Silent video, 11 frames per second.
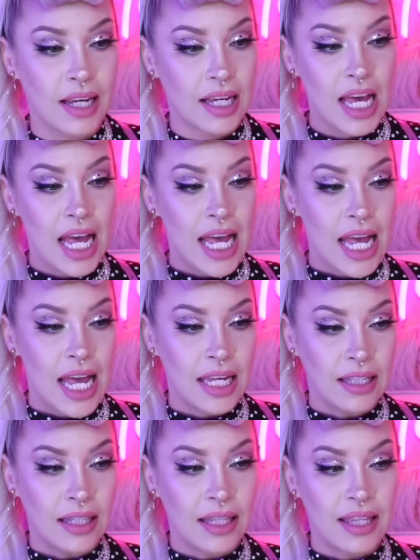Like
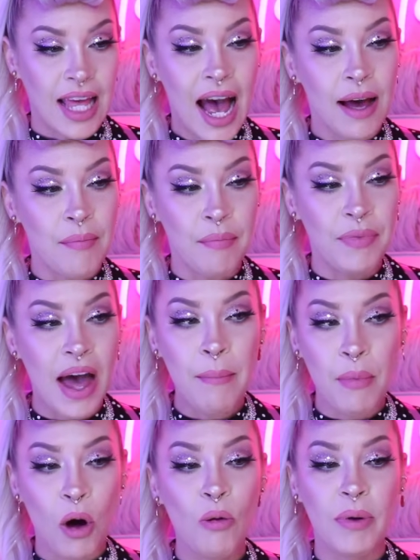that
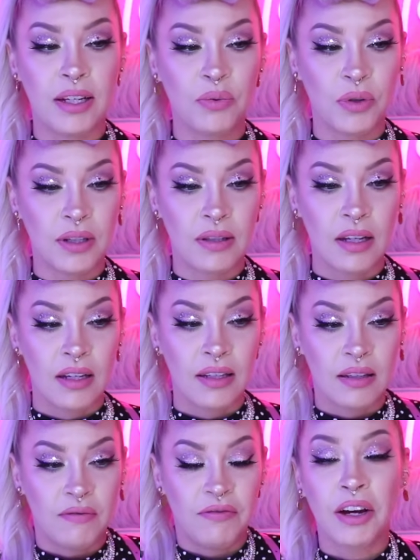moment was
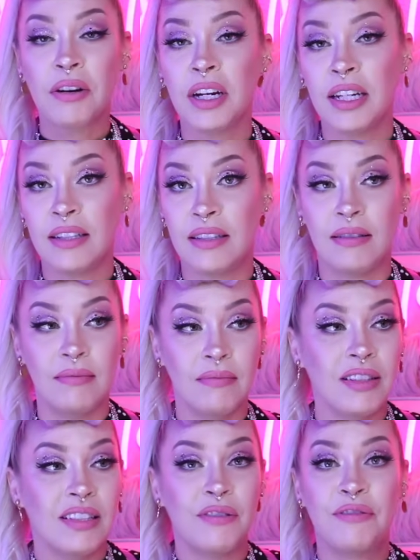very
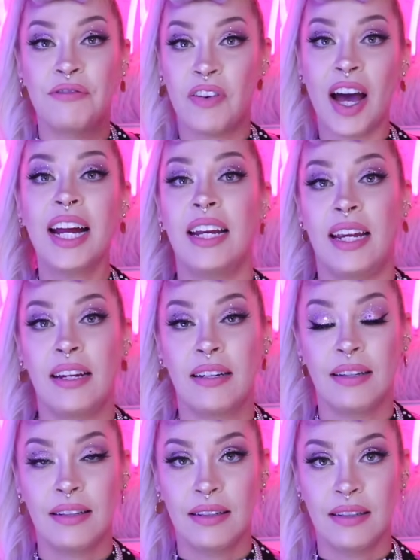defining
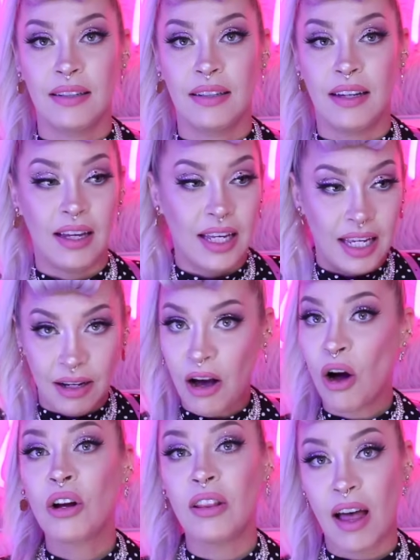in
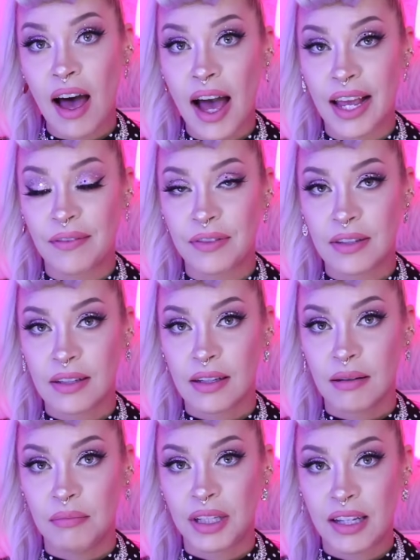our lives,
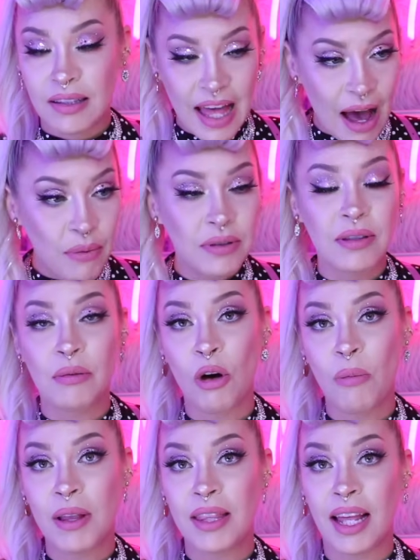because that was the
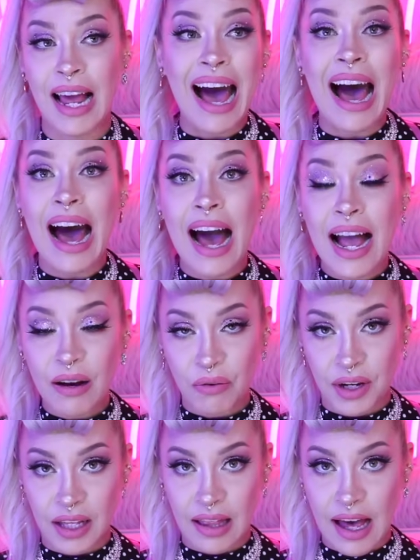moment that I
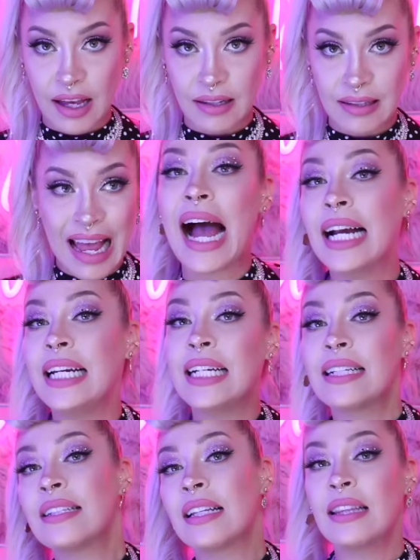realized I
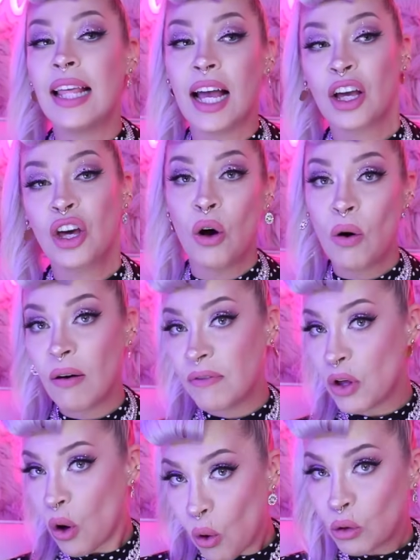needed to let go of
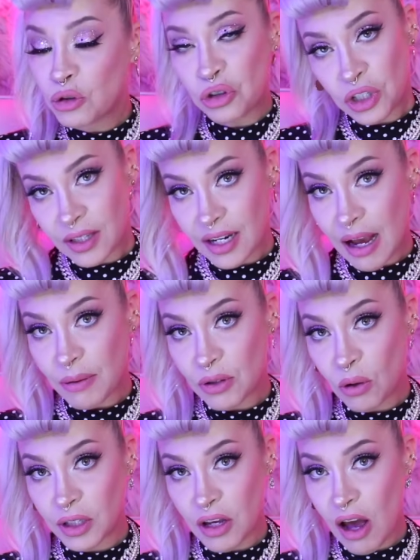the old shit that I was
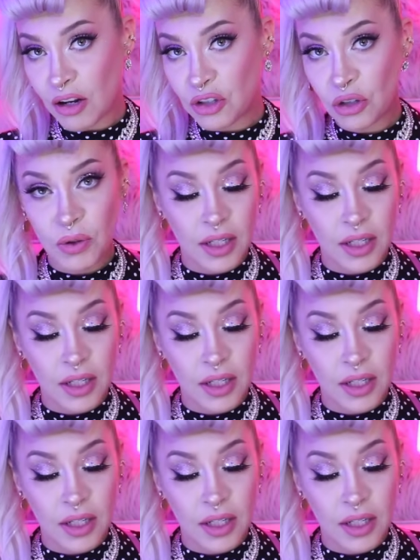holding on to.